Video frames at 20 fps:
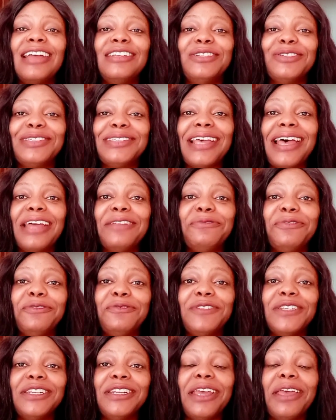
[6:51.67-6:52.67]
Just add
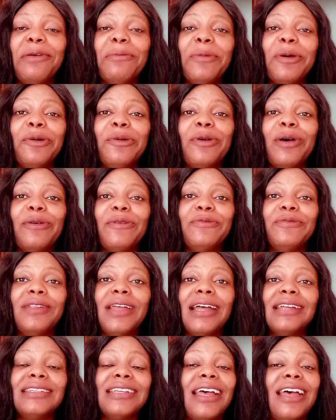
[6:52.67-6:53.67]
15 ml of
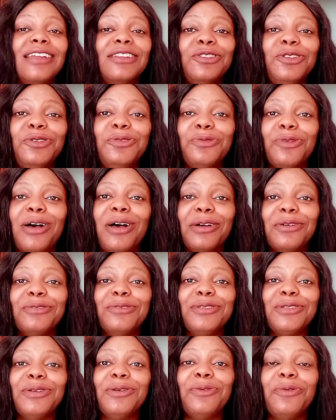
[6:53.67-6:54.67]
that and you are
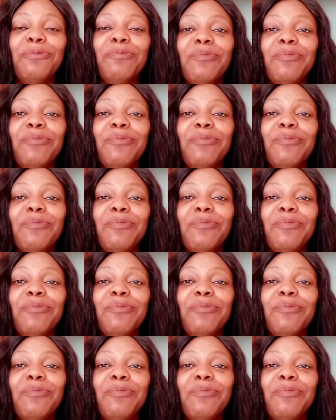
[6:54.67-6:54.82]
good to go.